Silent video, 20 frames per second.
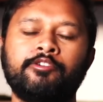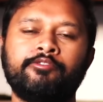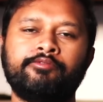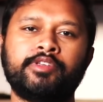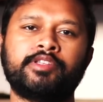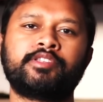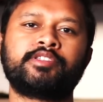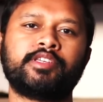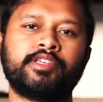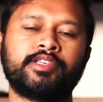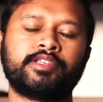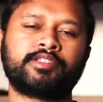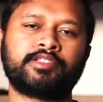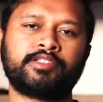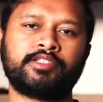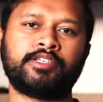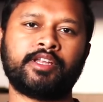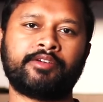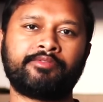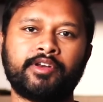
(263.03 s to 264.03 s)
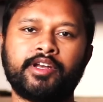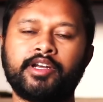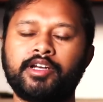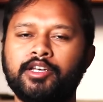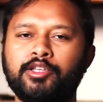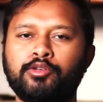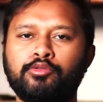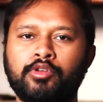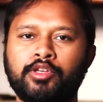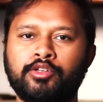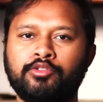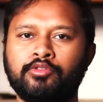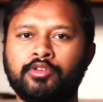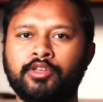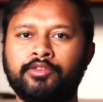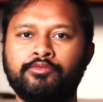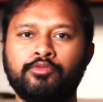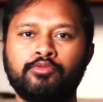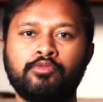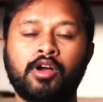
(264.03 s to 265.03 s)
which is definitely going to
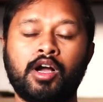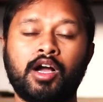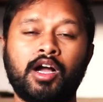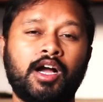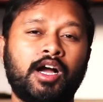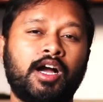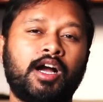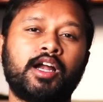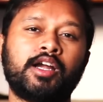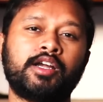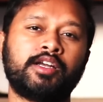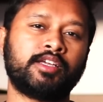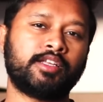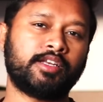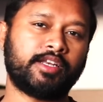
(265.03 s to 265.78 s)
give you a hard